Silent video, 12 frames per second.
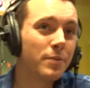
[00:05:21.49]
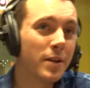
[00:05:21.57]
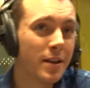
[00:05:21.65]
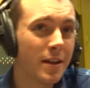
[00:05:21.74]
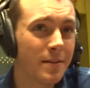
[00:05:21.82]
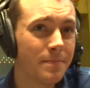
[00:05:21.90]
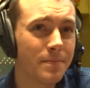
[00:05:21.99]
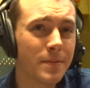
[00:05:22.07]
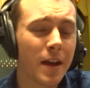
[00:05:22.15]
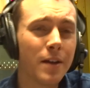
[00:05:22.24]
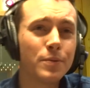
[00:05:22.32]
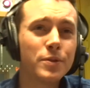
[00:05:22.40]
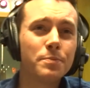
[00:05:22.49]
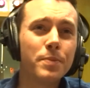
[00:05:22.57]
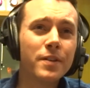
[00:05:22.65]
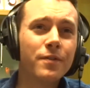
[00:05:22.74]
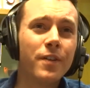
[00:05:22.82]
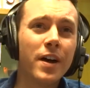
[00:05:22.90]
Well, I was a
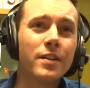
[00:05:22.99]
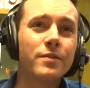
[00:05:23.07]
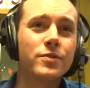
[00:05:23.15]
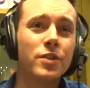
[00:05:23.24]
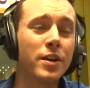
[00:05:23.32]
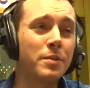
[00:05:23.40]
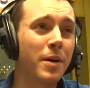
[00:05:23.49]
big fan of Johnny